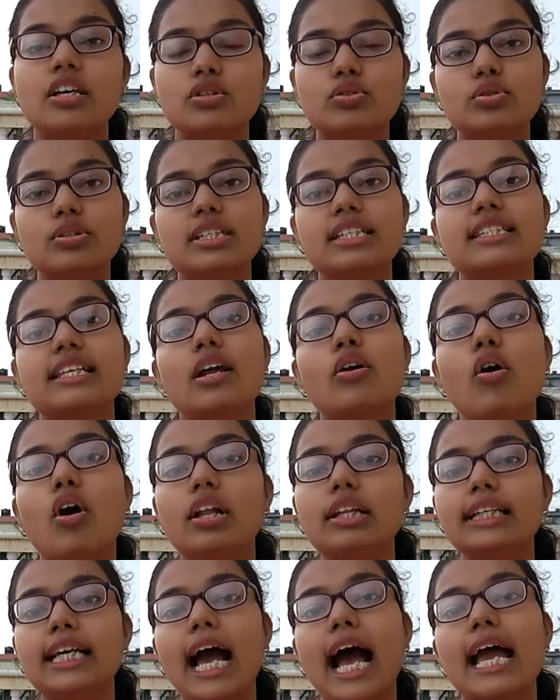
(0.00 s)
So these are
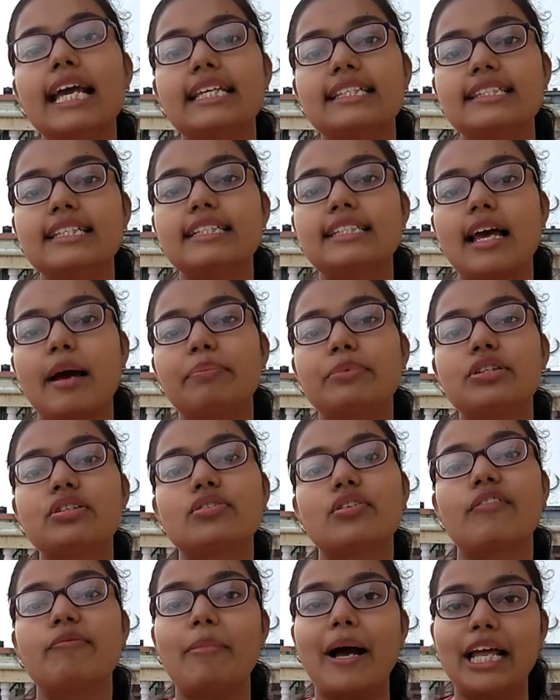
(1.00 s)
all the ISC
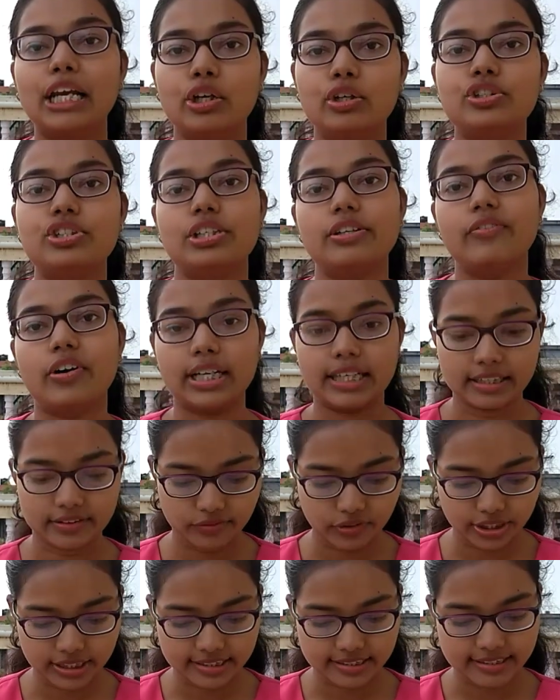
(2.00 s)
chapters of biology.
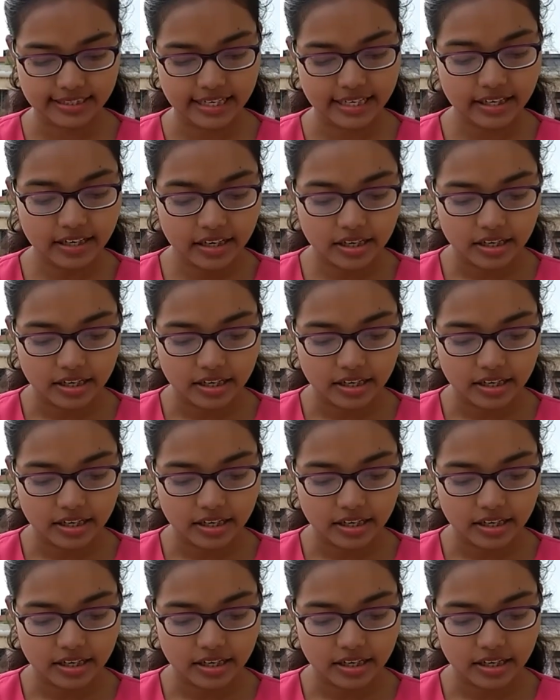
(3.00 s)
What is there?